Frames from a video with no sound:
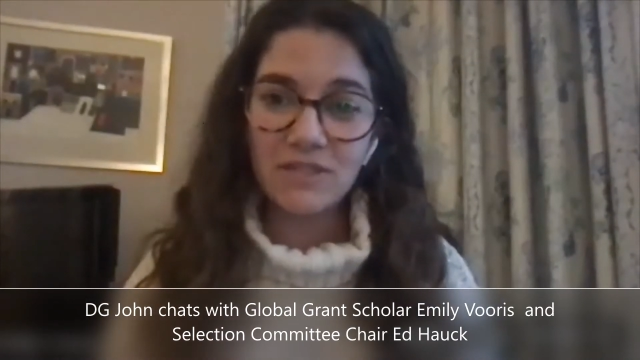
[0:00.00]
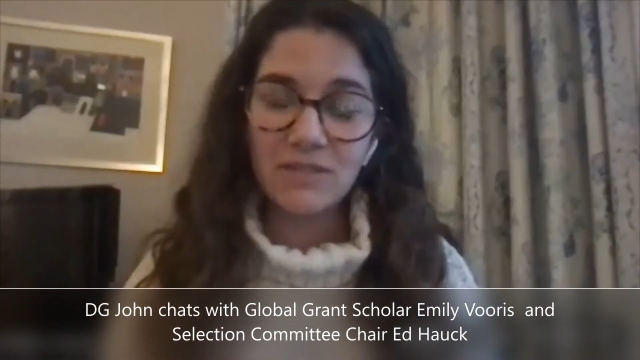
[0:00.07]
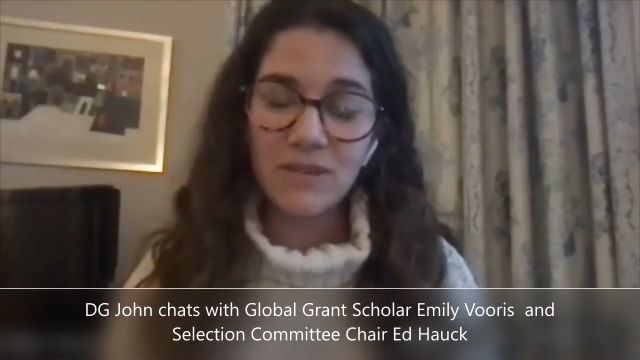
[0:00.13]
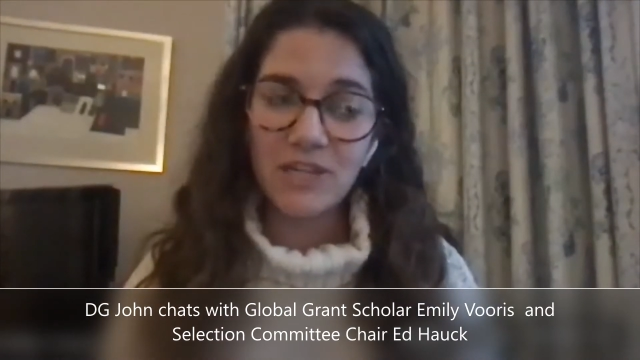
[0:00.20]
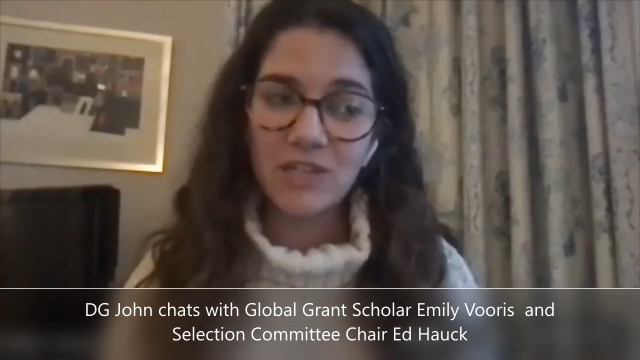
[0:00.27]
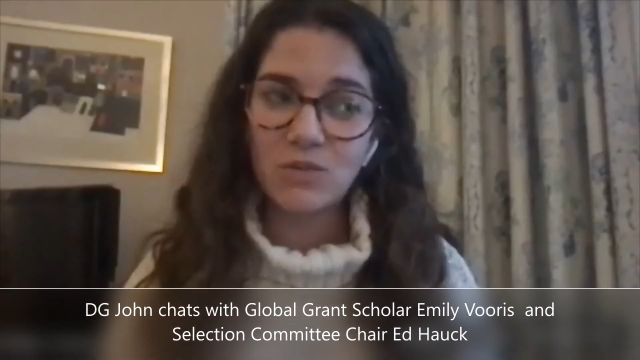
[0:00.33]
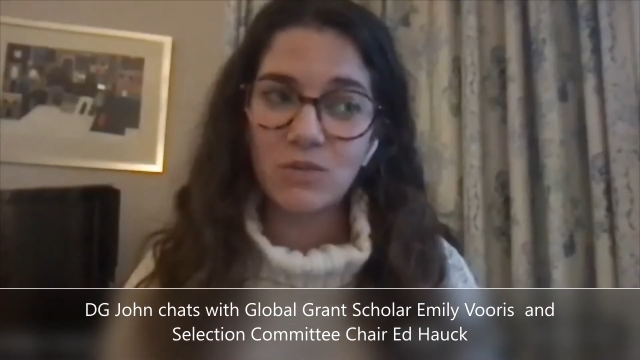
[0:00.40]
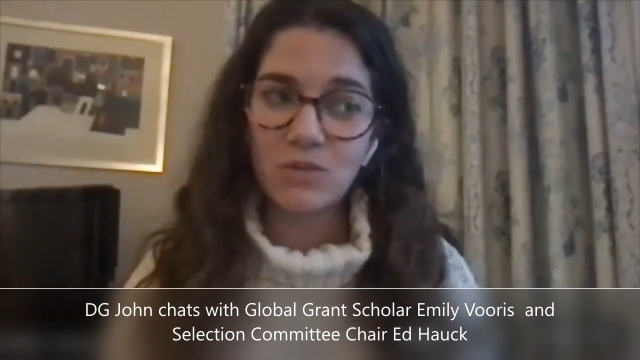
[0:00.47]
to
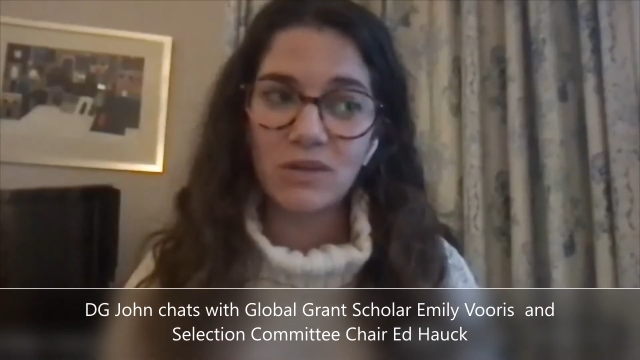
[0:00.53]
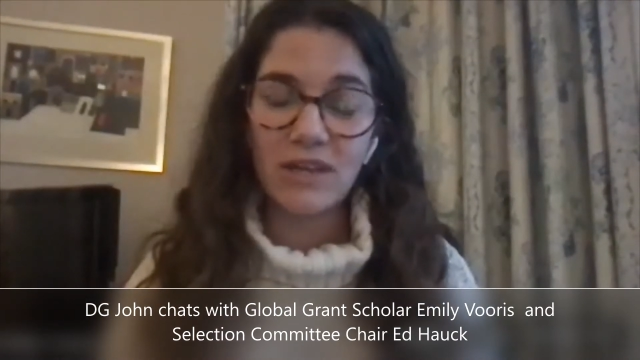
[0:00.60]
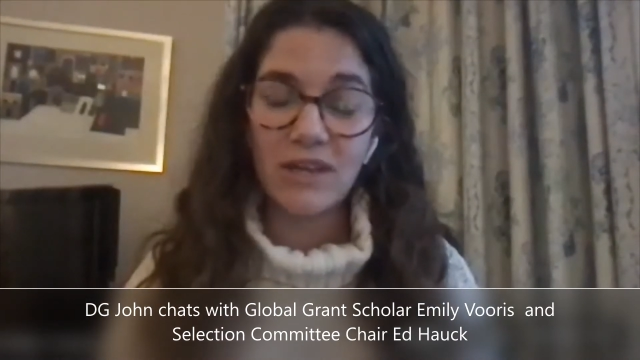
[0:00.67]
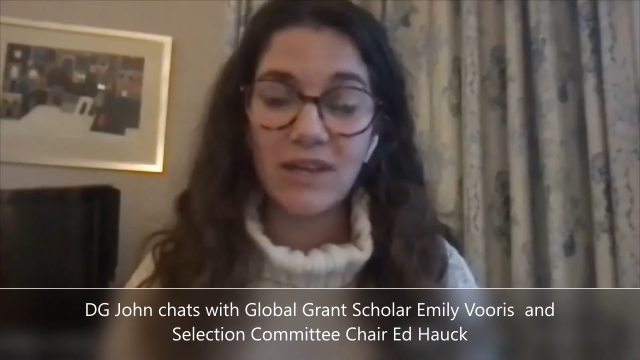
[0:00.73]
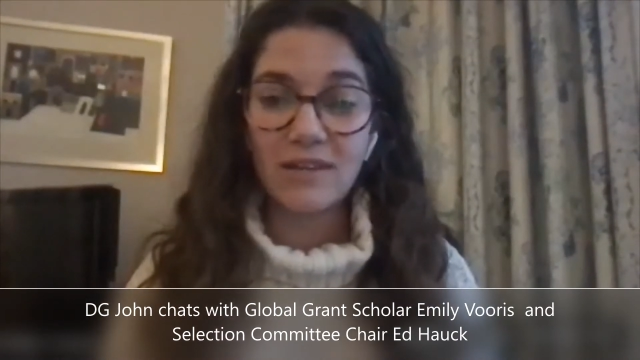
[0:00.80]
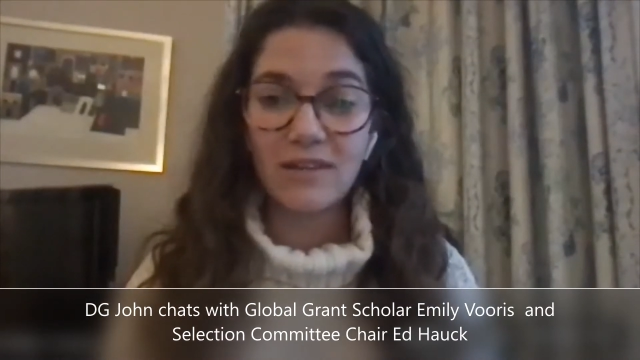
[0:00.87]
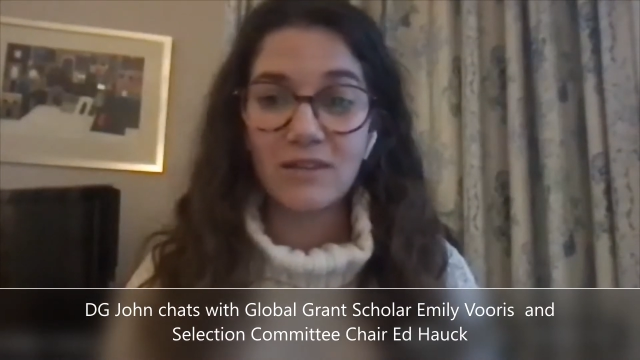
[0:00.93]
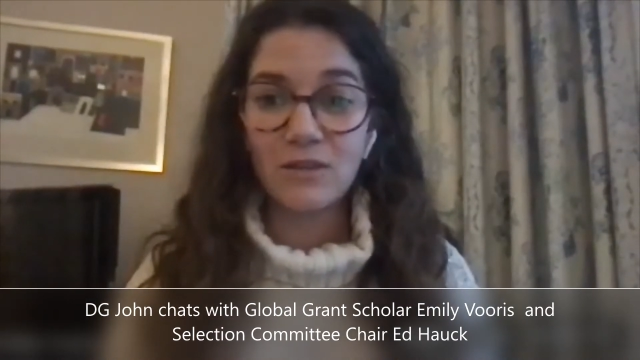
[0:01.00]
make sure
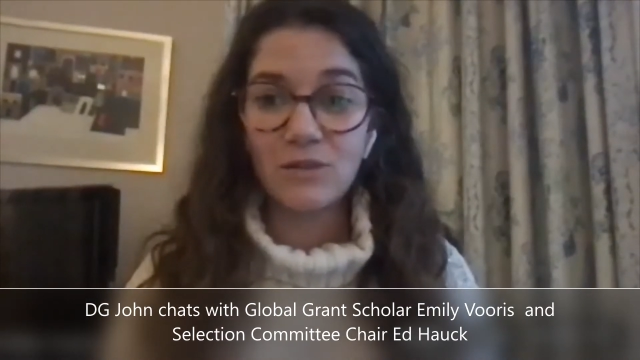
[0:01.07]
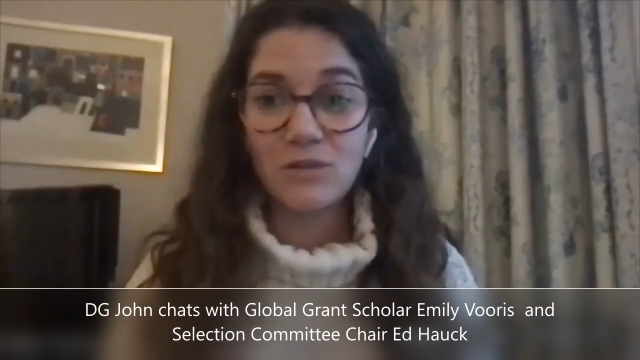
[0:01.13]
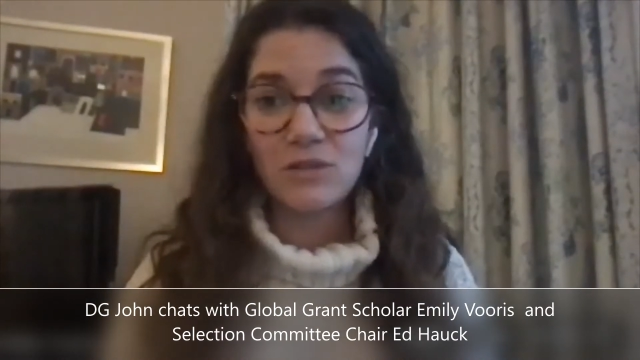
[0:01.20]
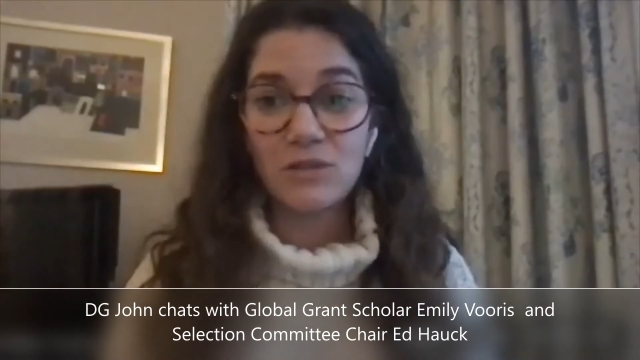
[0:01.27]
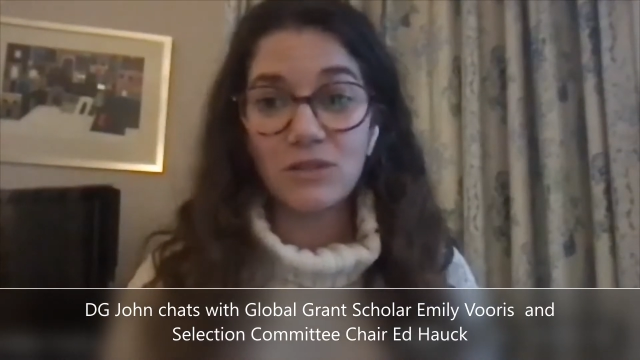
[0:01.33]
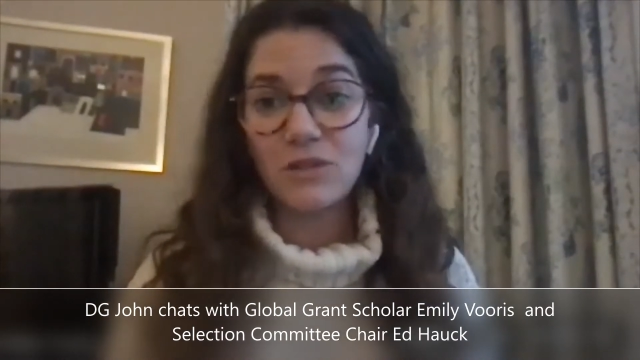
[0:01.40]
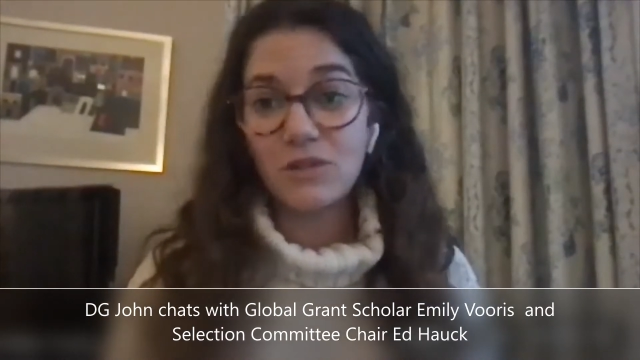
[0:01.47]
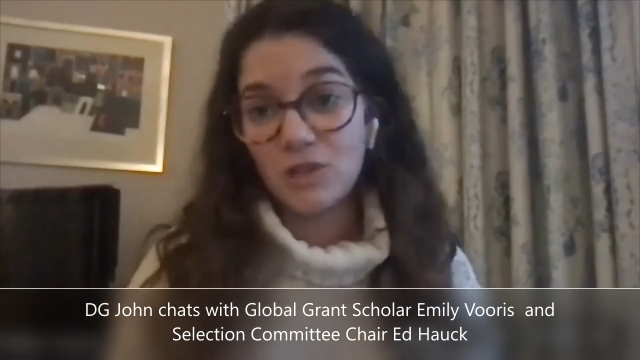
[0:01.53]
that those
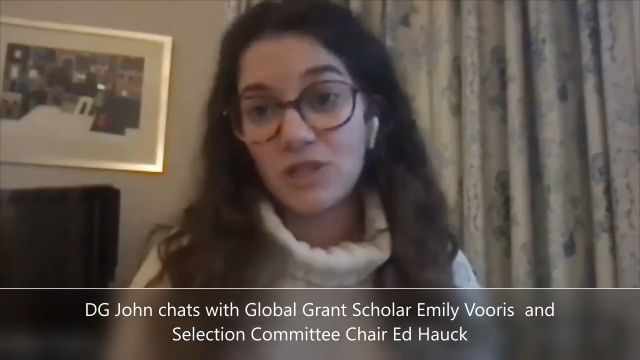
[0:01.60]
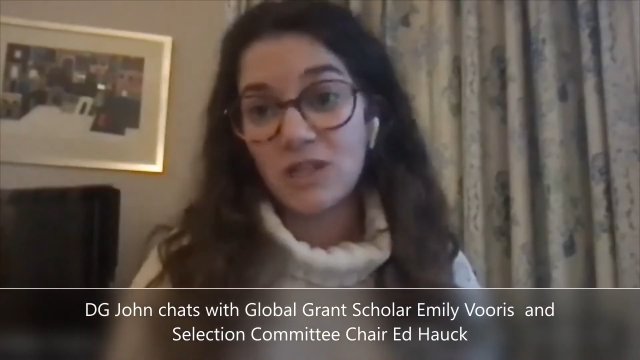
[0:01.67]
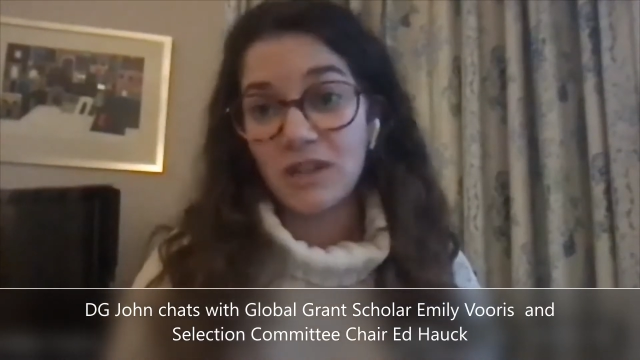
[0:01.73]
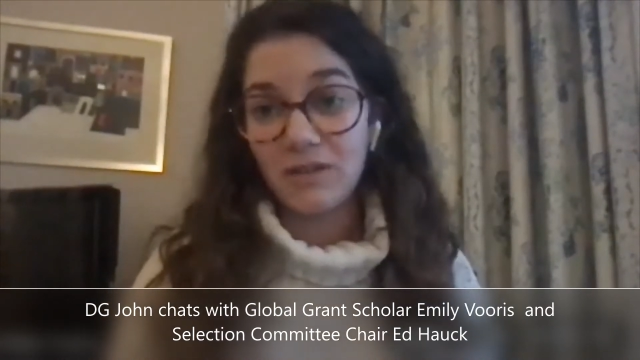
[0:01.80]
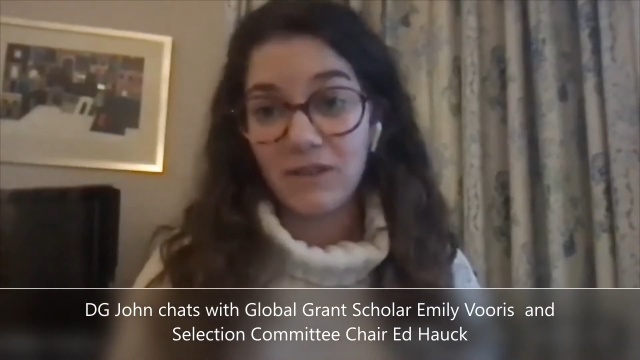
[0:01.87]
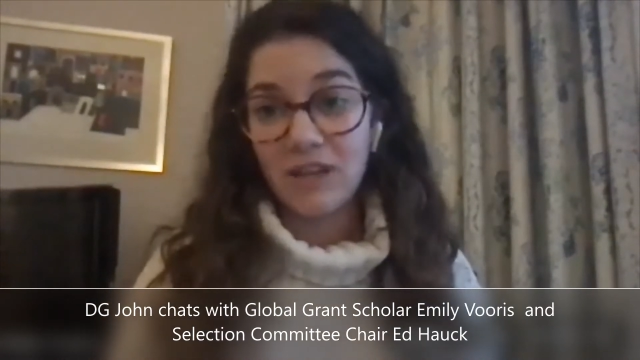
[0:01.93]
nutrition